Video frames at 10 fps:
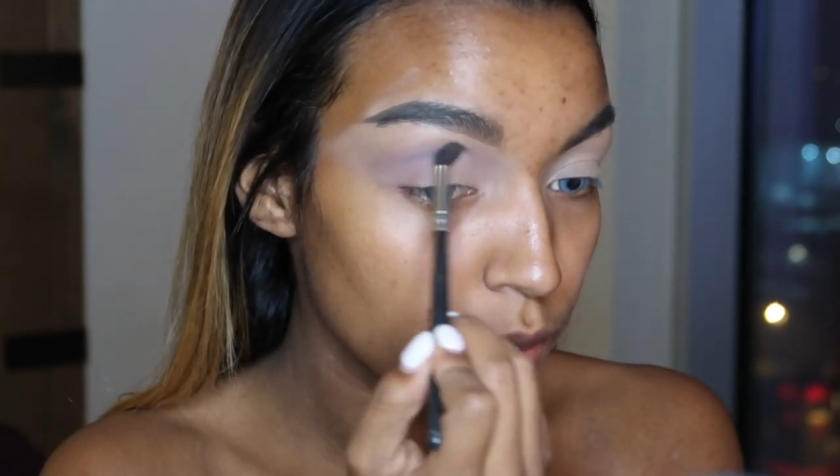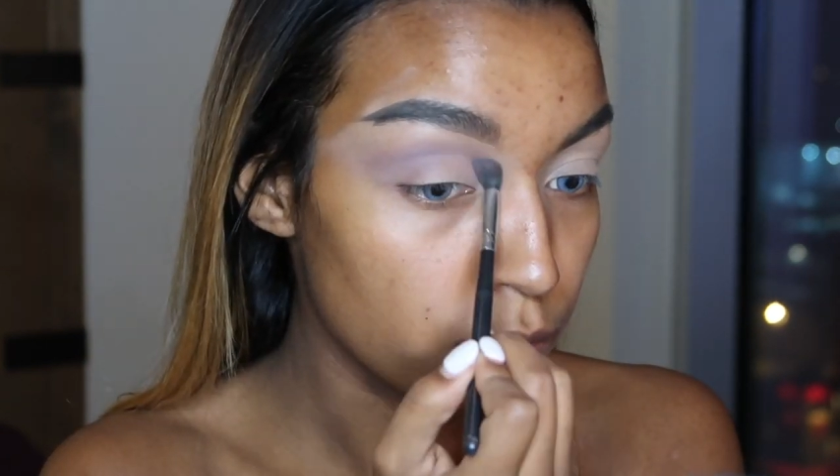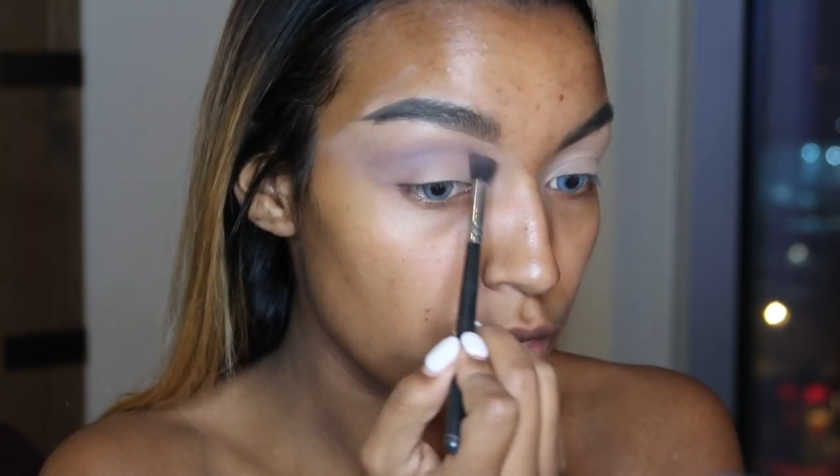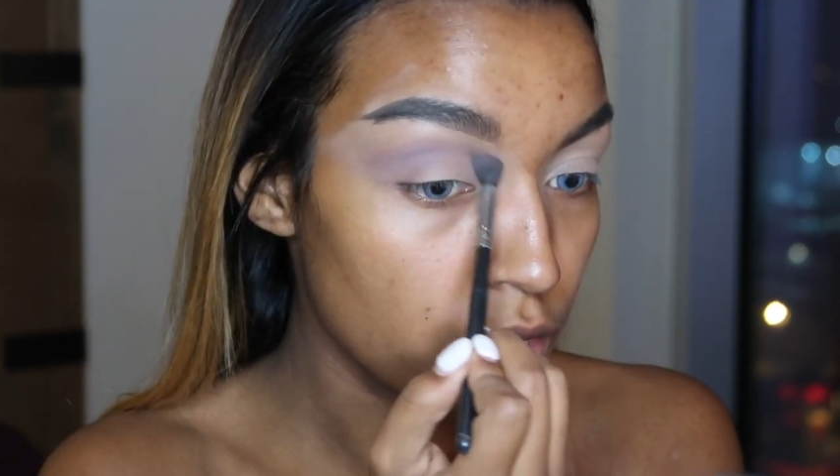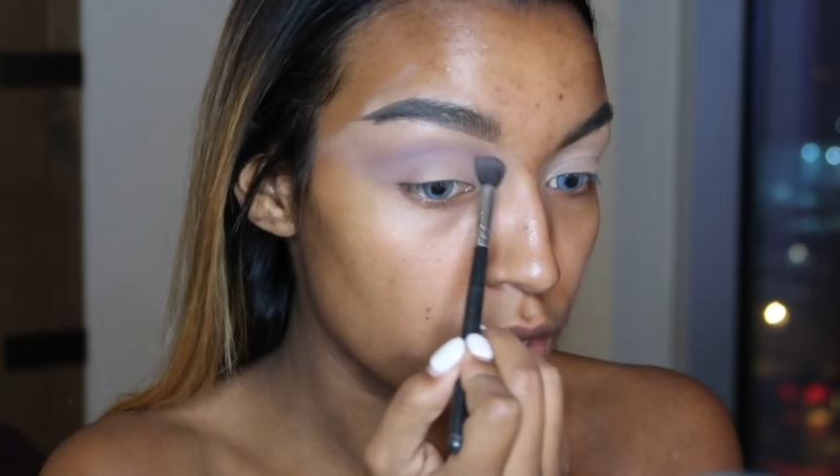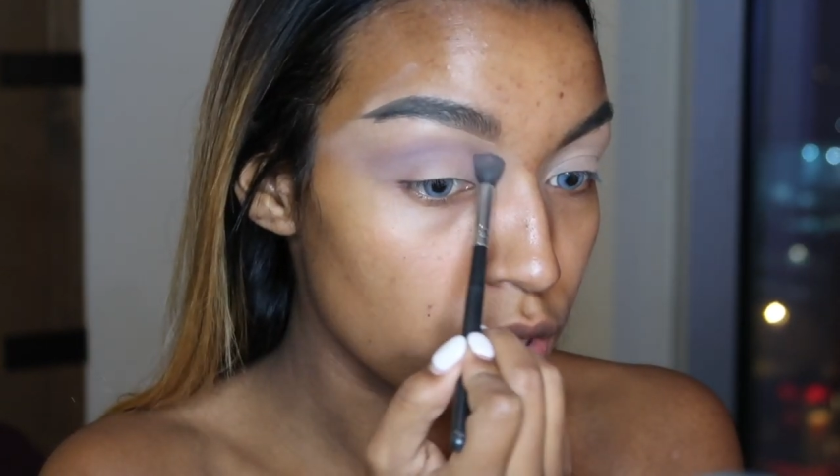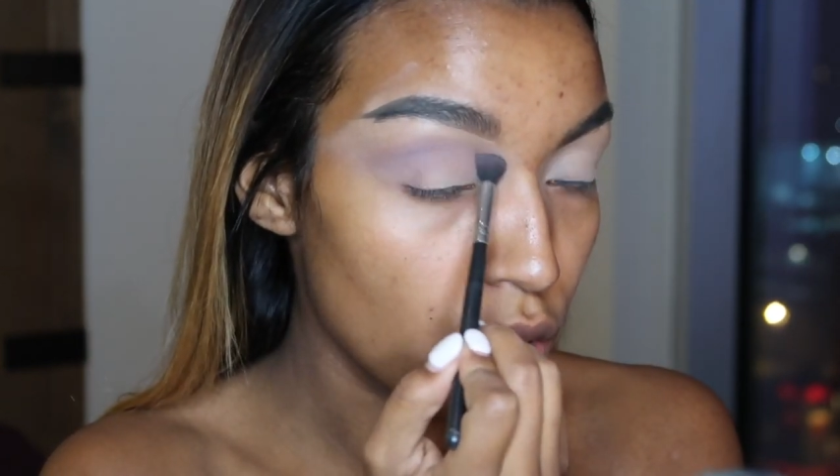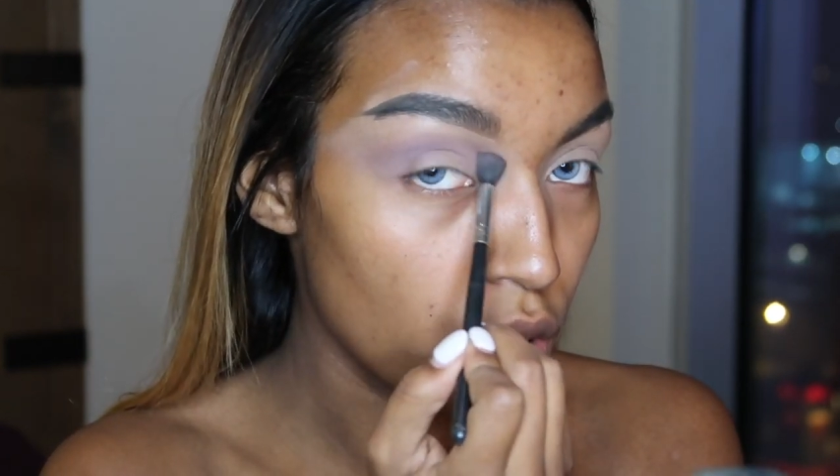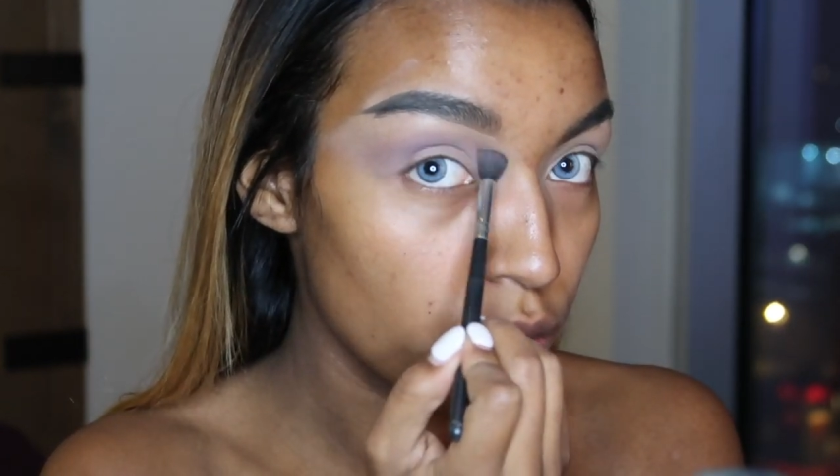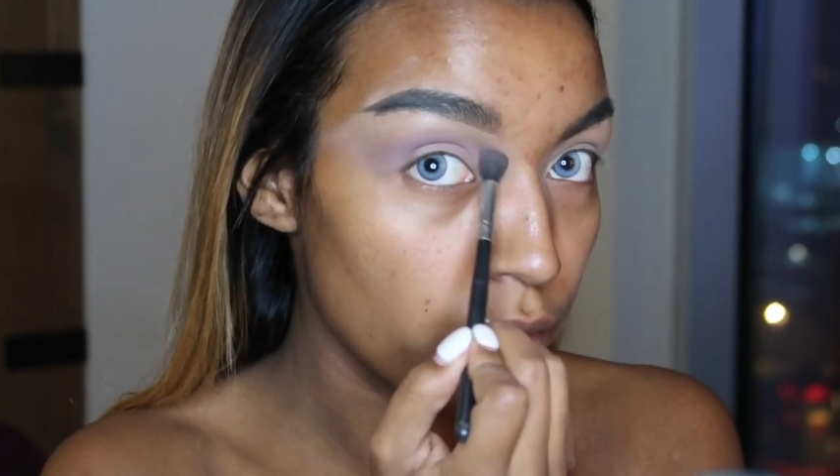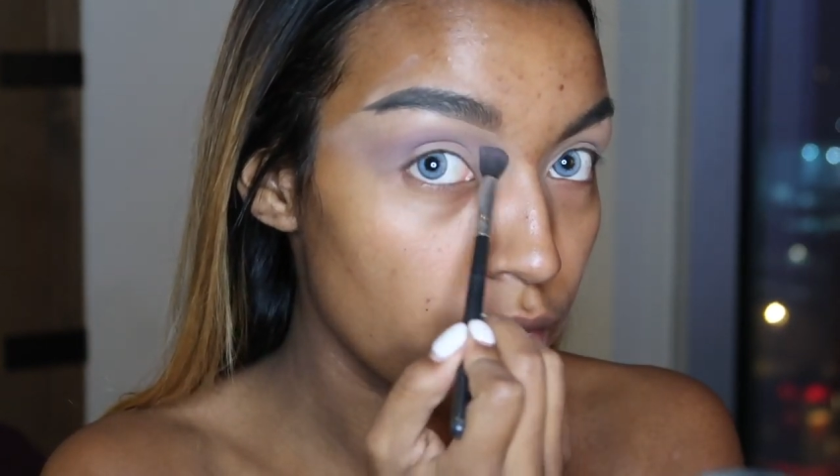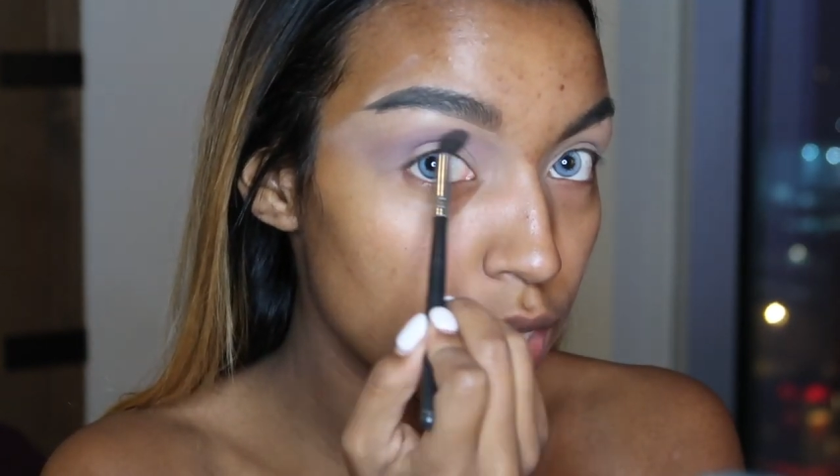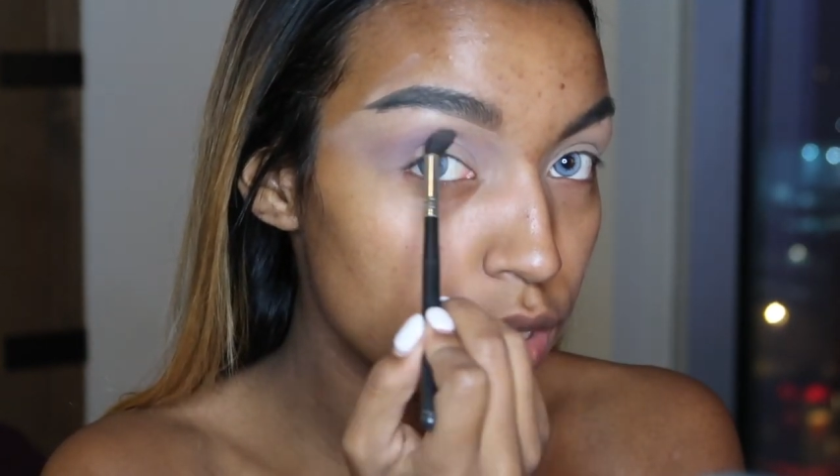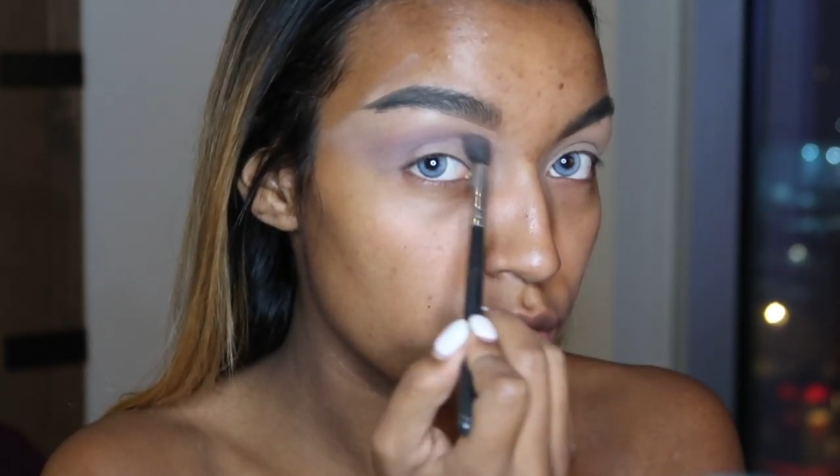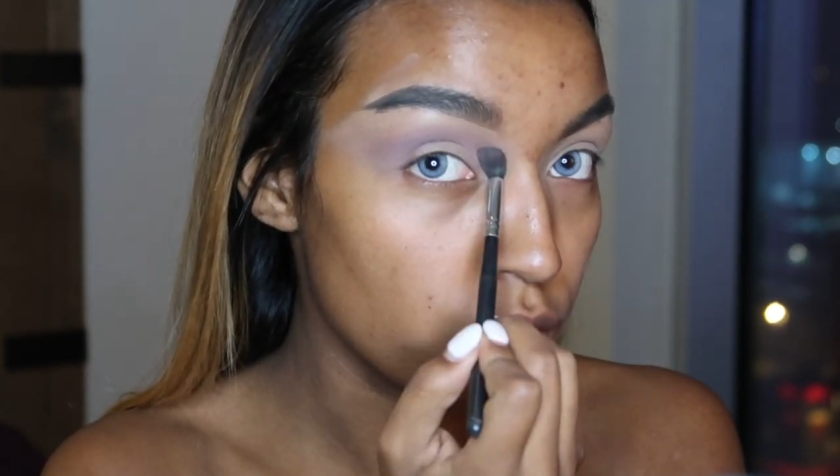I'm taking this all the way
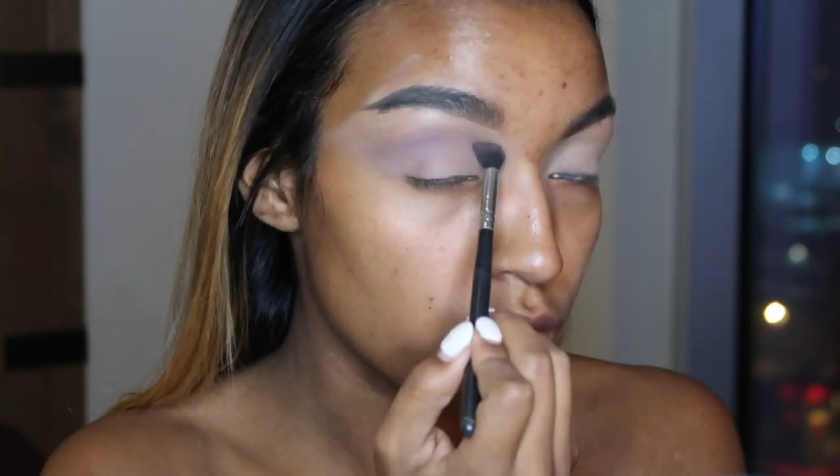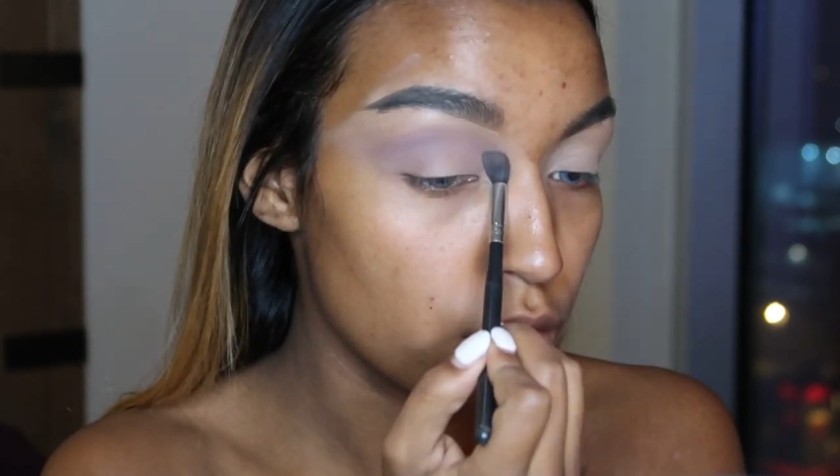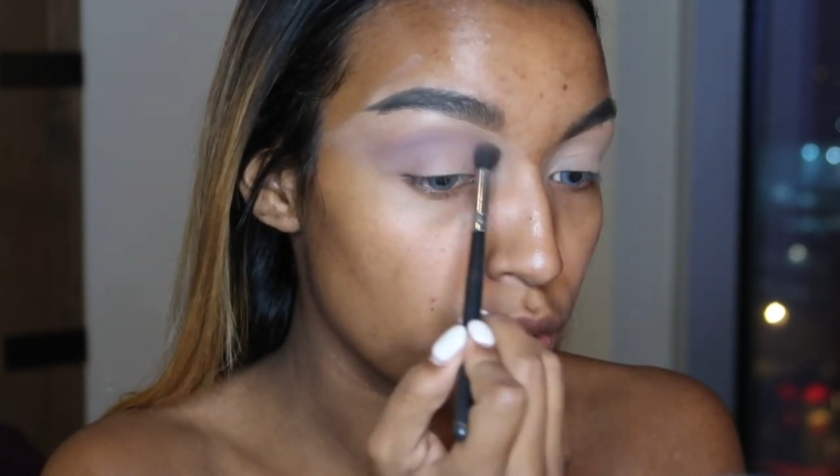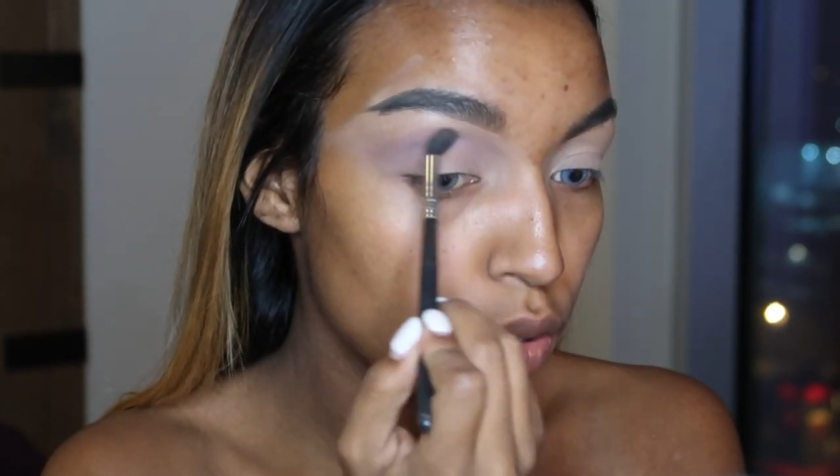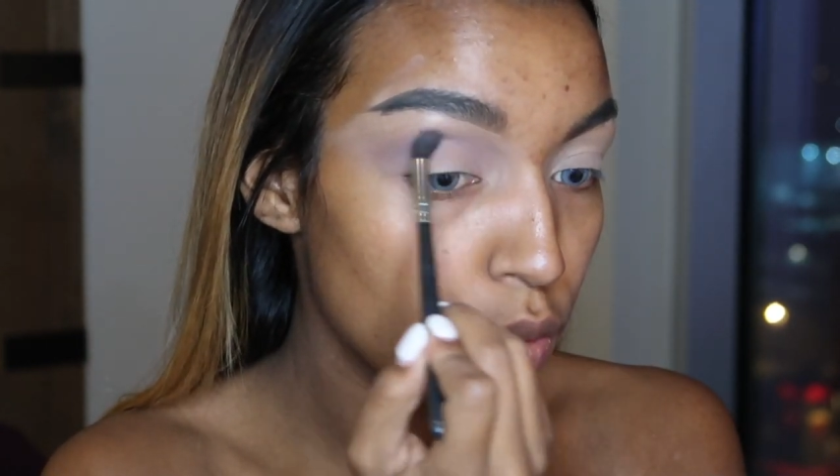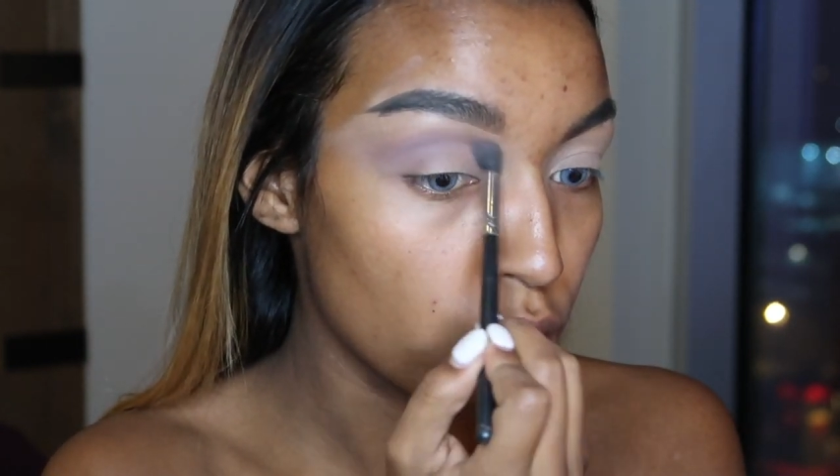into the inner